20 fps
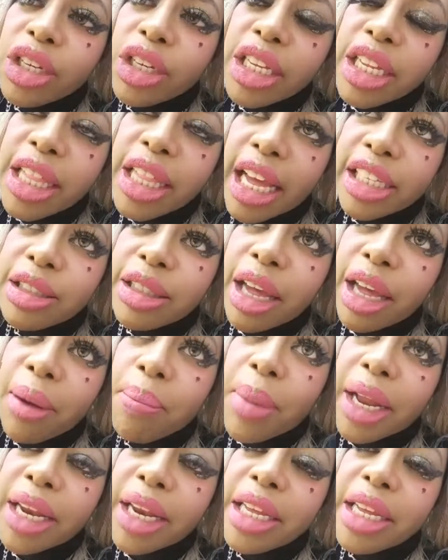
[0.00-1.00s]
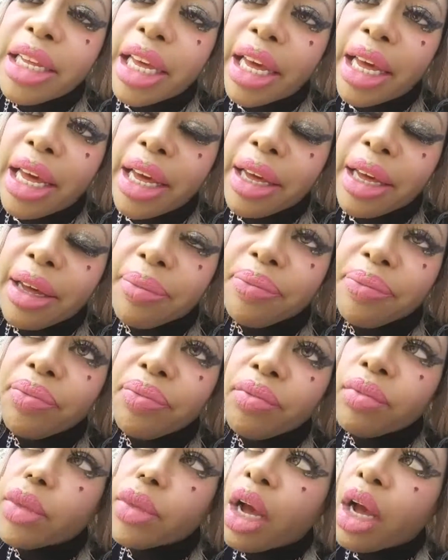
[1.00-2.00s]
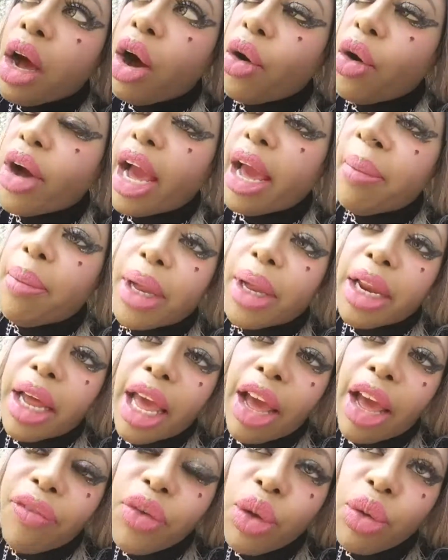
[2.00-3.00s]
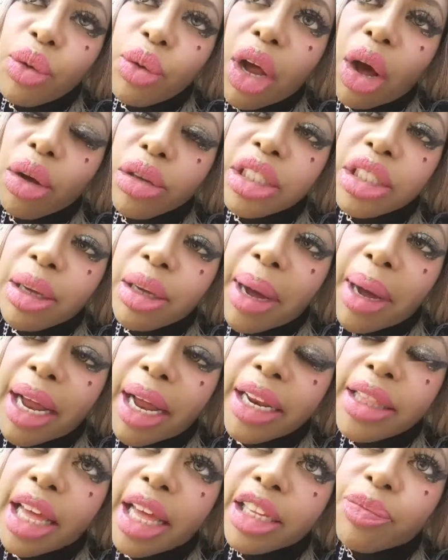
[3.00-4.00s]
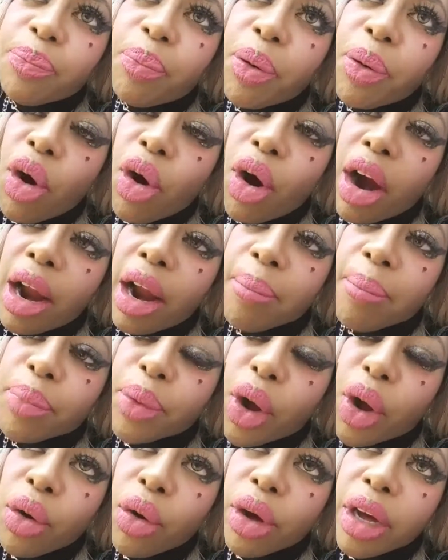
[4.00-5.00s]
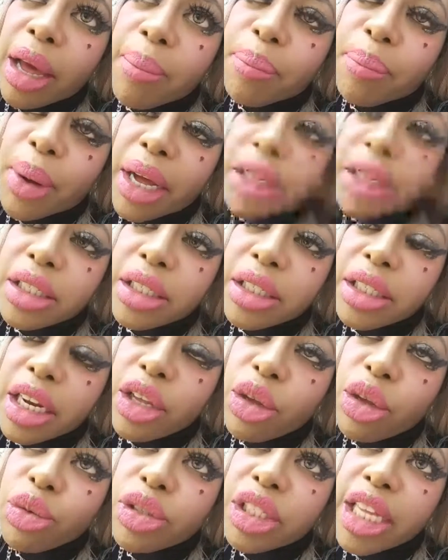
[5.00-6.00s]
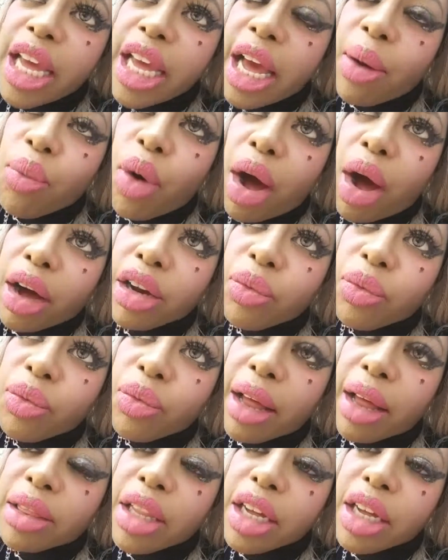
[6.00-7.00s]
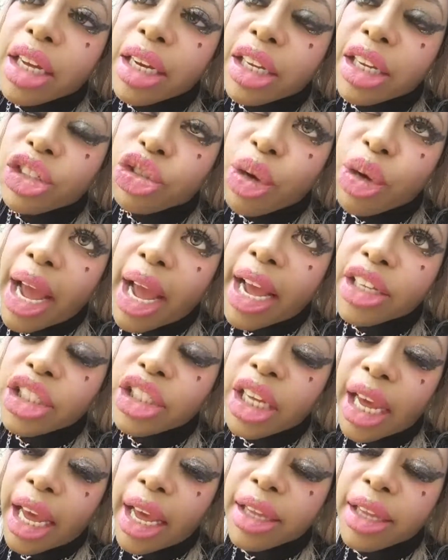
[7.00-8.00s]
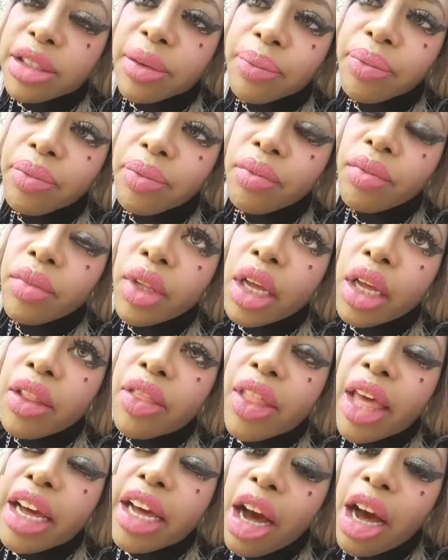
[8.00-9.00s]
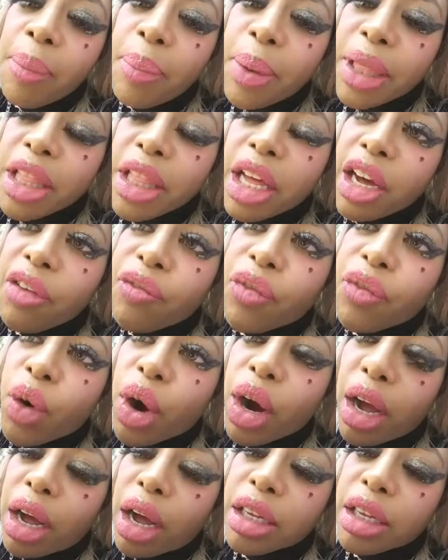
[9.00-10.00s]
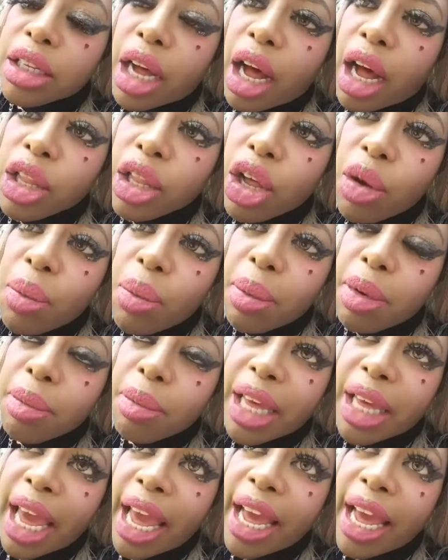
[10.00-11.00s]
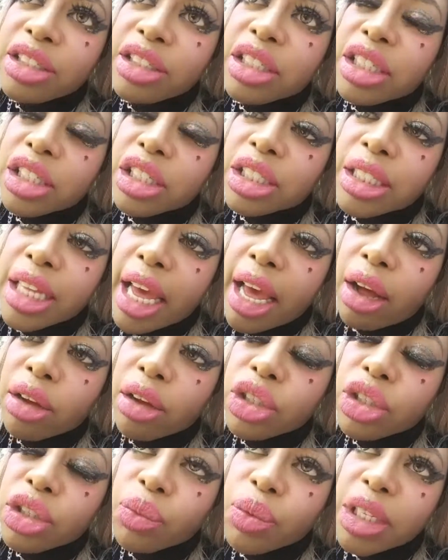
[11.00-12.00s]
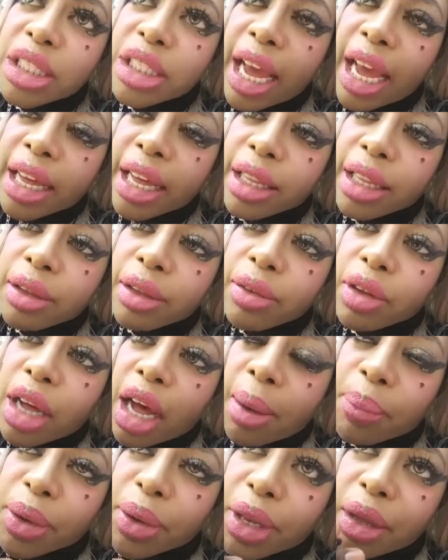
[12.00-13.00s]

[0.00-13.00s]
that's their money gig, Okay, but if you know somebody that's poor and broke and busted and you see them walking around looking in trash cans, they could be looking for aluminum cans to sell to the recycling company.